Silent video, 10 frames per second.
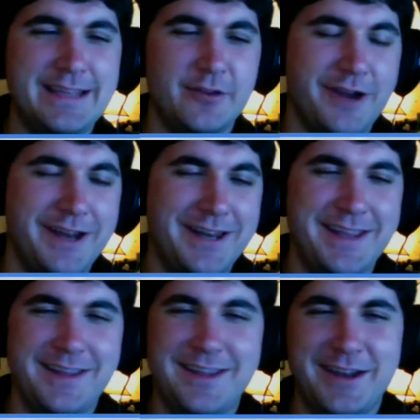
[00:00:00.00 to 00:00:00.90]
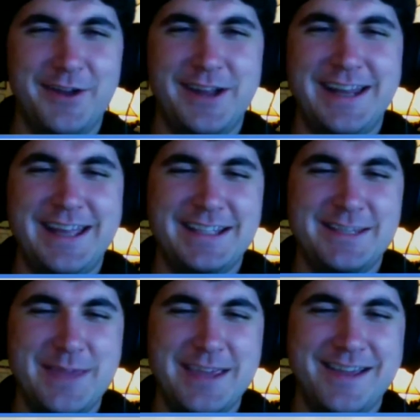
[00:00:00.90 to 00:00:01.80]
like the grinding and all kind of gets
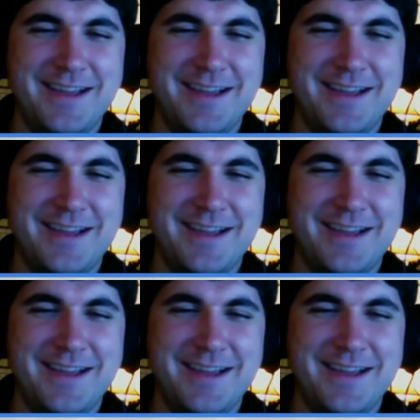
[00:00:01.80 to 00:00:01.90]
to me.